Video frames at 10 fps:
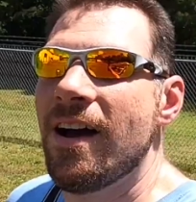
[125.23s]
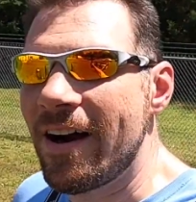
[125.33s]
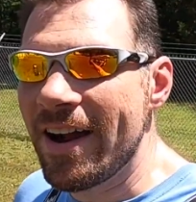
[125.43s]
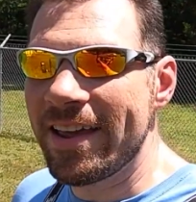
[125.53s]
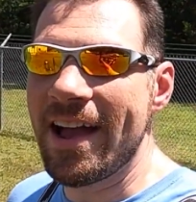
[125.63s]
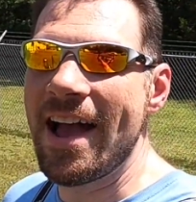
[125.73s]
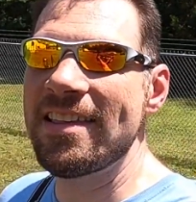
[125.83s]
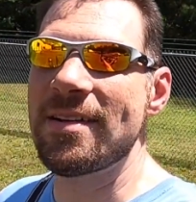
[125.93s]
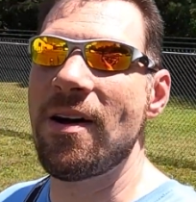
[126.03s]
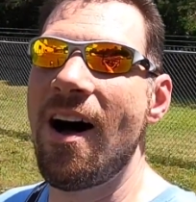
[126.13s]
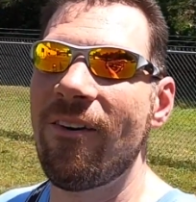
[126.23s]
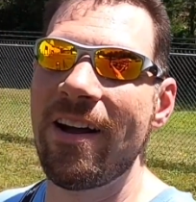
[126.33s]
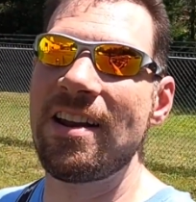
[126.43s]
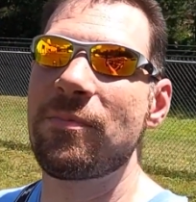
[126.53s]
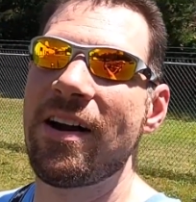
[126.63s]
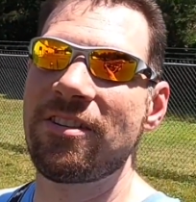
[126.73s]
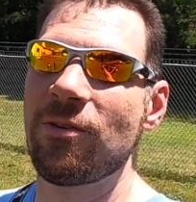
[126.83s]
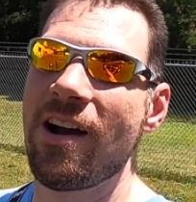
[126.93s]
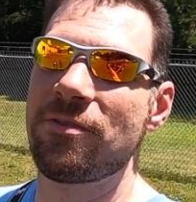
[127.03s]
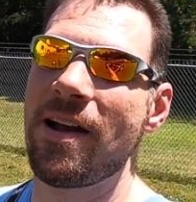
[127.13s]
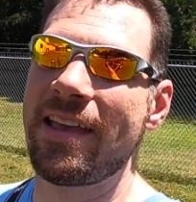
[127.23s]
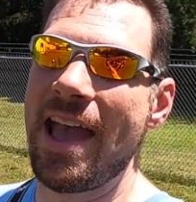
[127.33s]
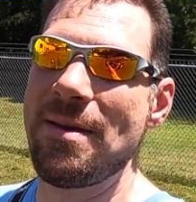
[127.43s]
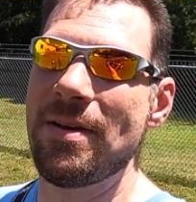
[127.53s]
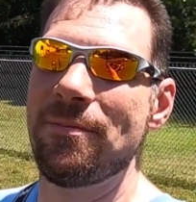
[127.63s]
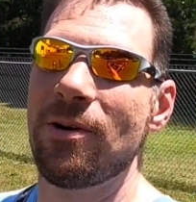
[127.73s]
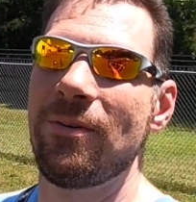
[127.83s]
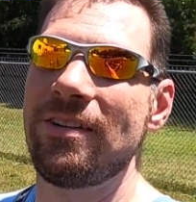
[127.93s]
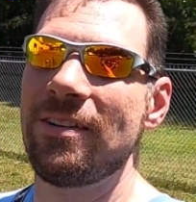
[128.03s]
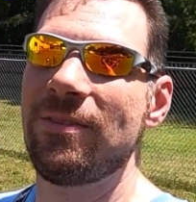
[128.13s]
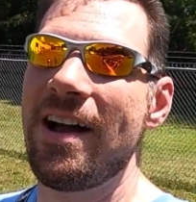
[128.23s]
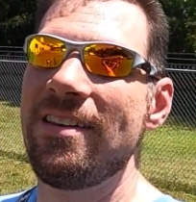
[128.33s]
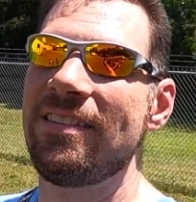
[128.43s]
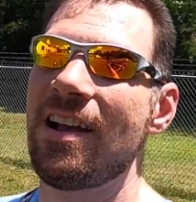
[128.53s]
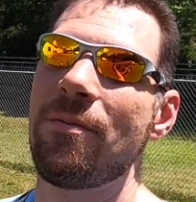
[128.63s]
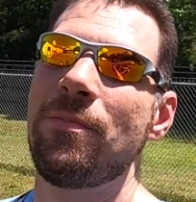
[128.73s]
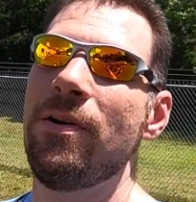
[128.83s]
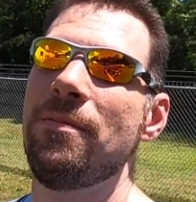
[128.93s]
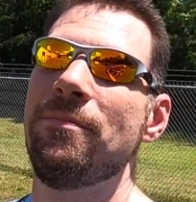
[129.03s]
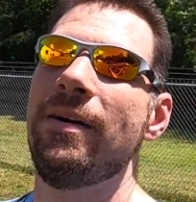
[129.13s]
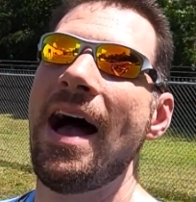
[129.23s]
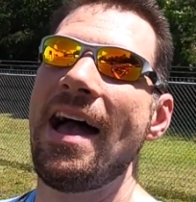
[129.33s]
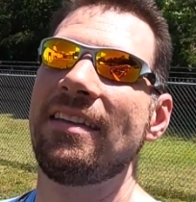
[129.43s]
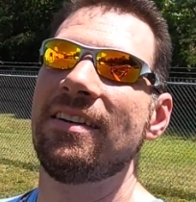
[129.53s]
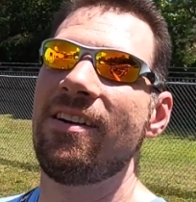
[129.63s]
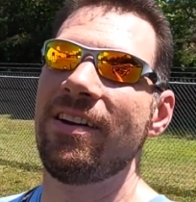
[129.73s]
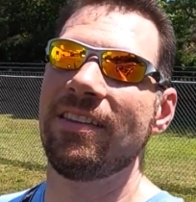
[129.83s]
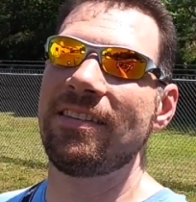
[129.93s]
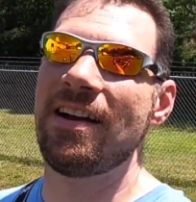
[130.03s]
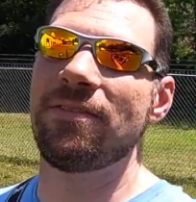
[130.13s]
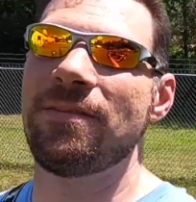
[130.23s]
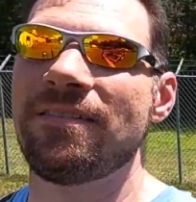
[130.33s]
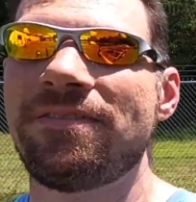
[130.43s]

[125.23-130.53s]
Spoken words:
All right, guys, I'm all ready to pressure wash my K member, which is why you saw me putting bags on and stuff on my